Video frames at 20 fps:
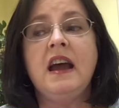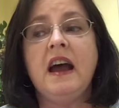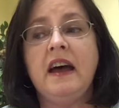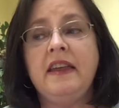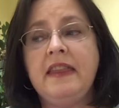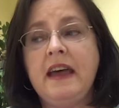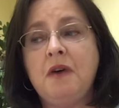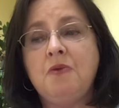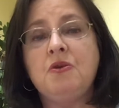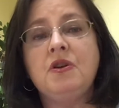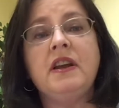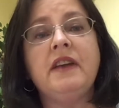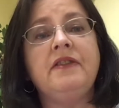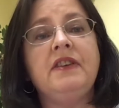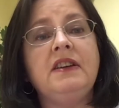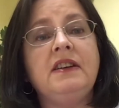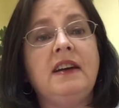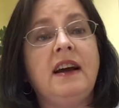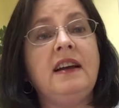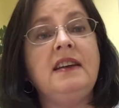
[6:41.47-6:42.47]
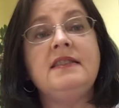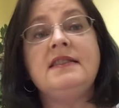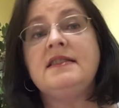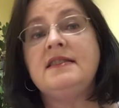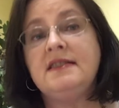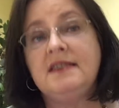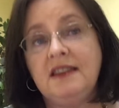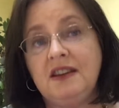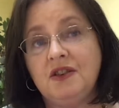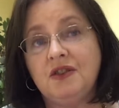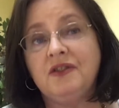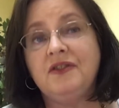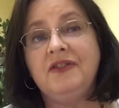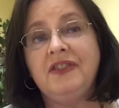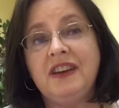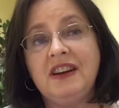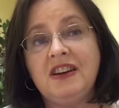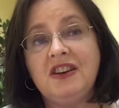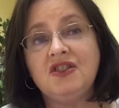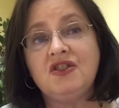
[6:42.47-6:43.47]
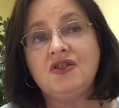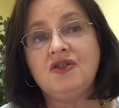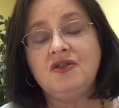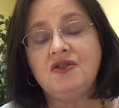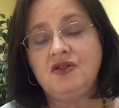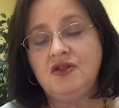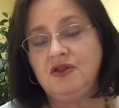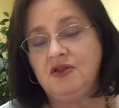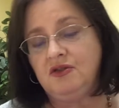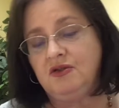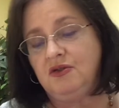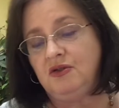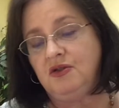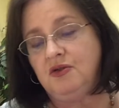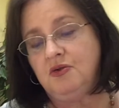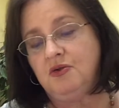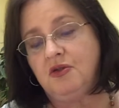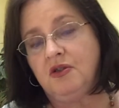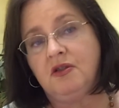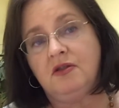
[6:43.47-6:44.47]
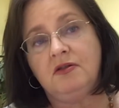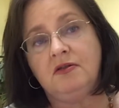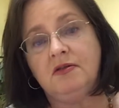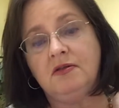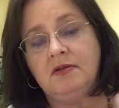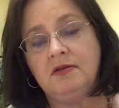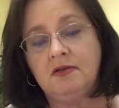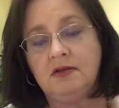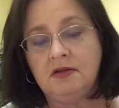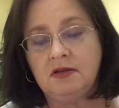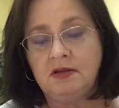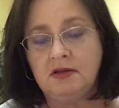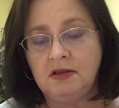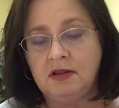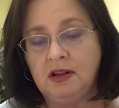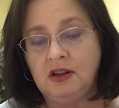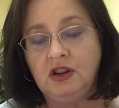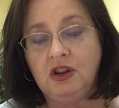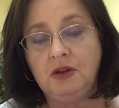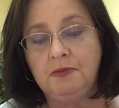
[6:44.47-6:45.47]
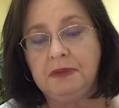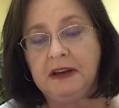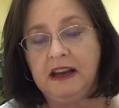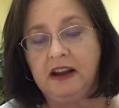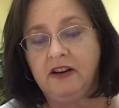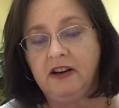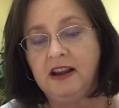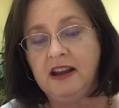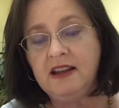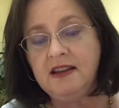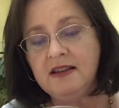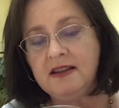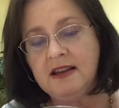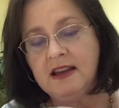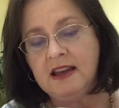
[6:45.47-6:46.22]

And that will give a nice sealed finish to your luminary.